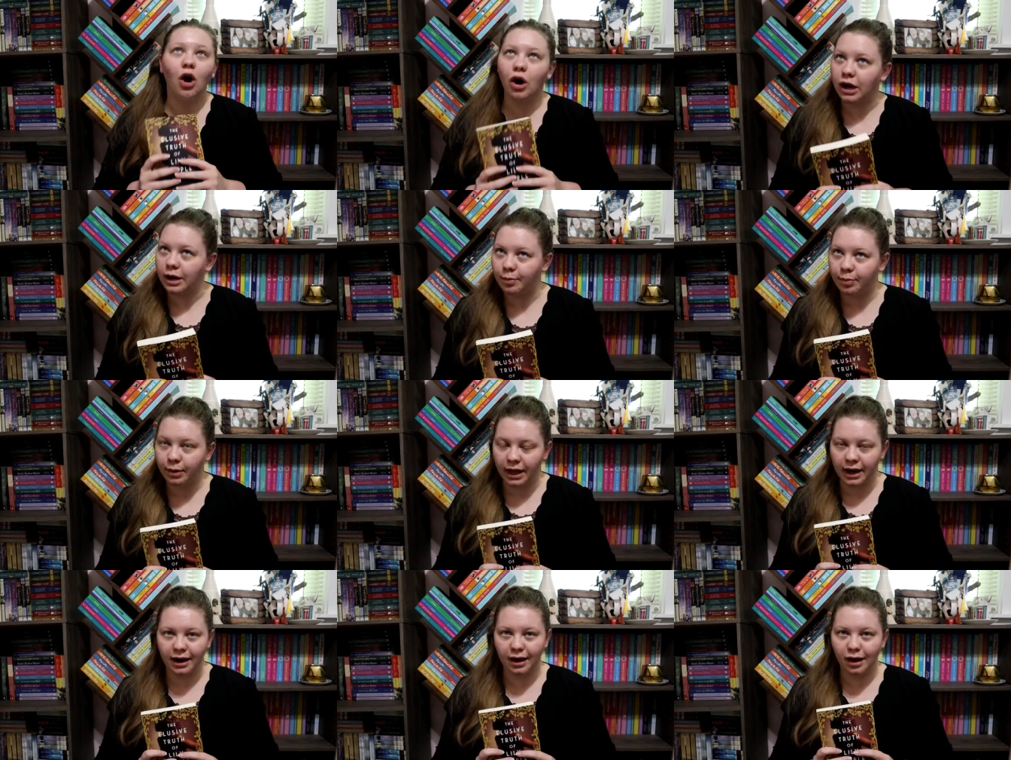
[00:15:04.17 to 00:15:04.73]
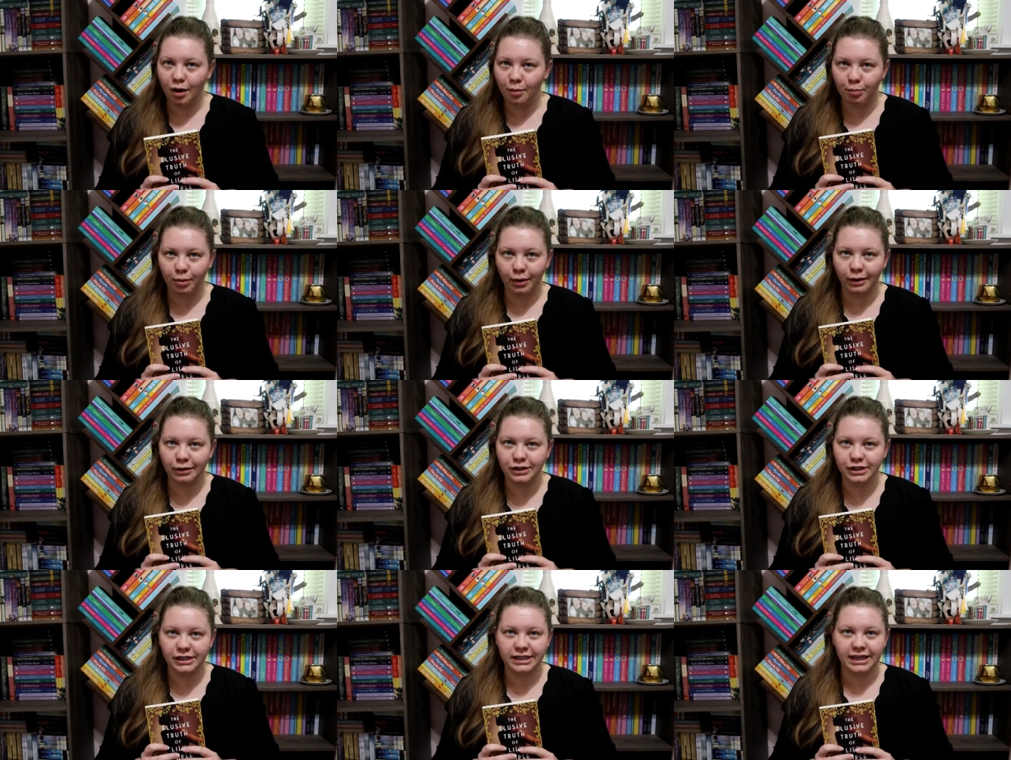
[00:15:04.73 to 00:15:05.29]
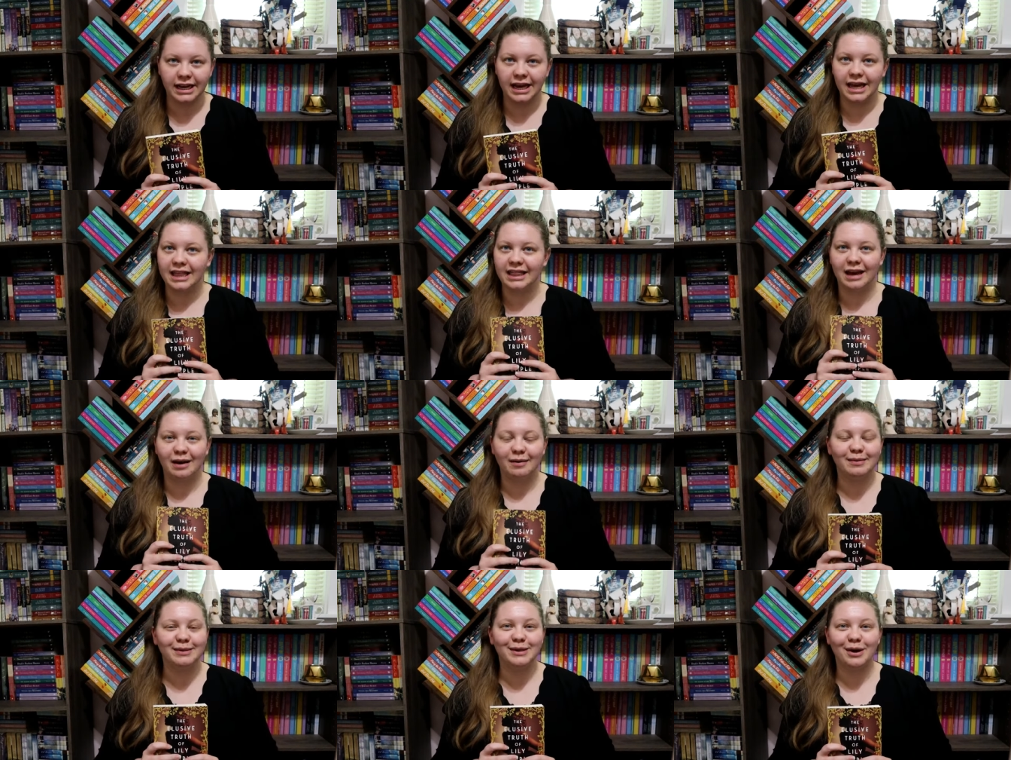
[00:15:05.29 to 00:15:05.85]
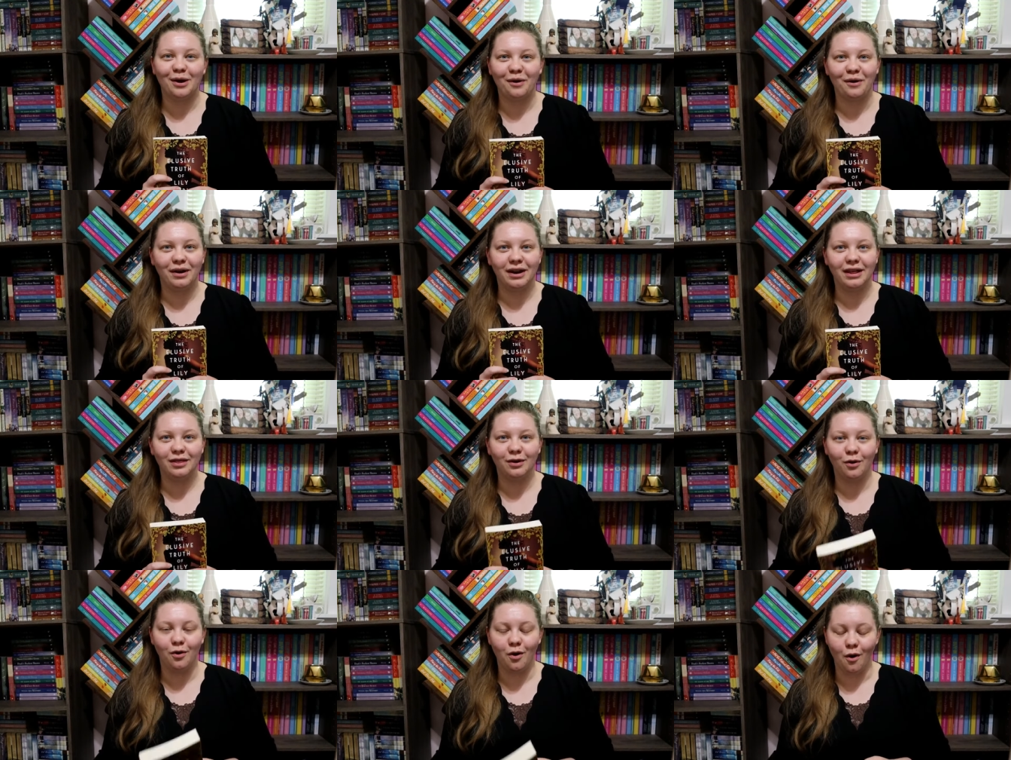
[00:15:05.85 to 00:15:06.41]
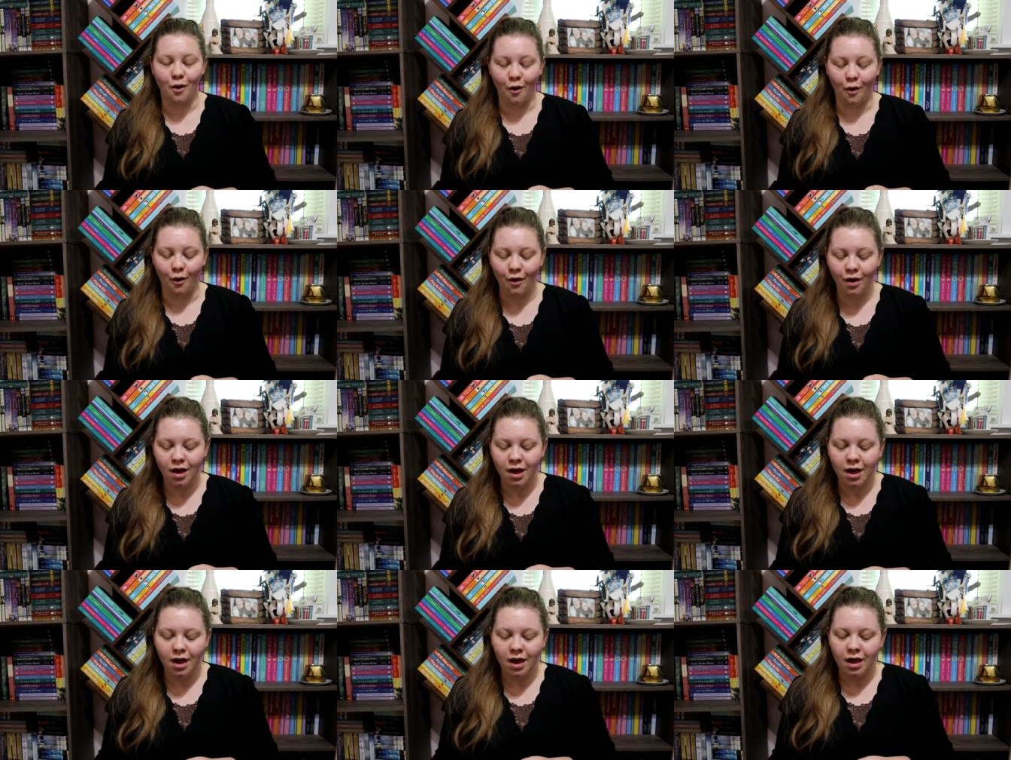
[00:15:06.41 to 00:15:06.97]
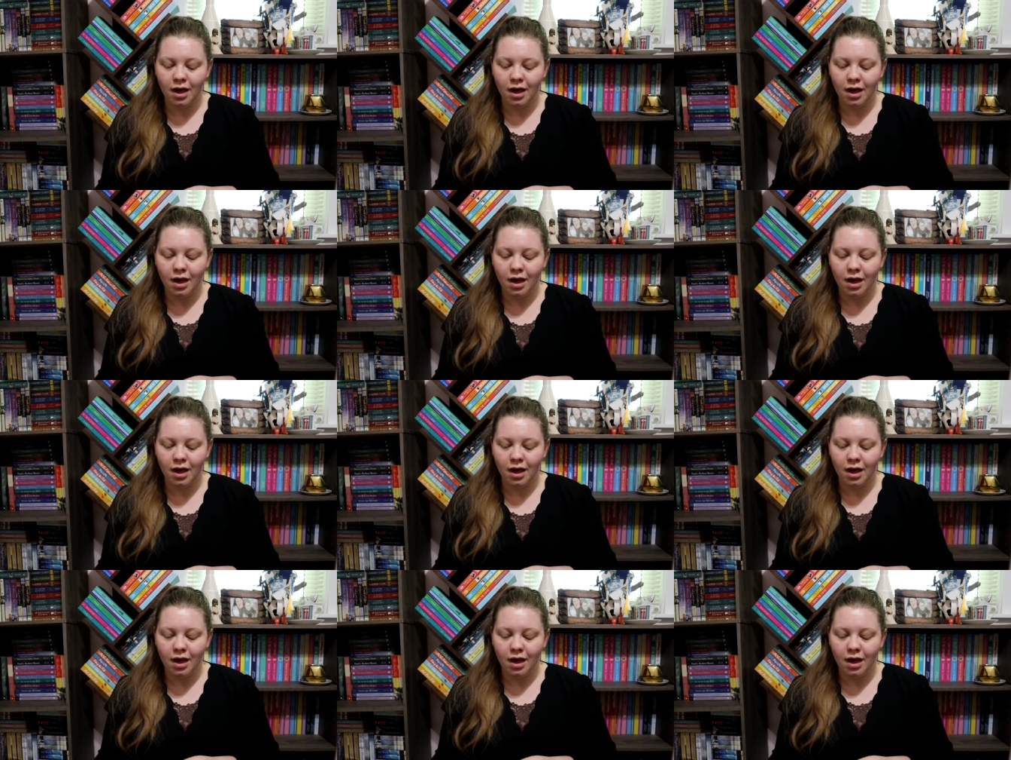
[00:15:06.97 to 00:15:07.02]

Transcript: already planning on purchasing it. That was already the goal.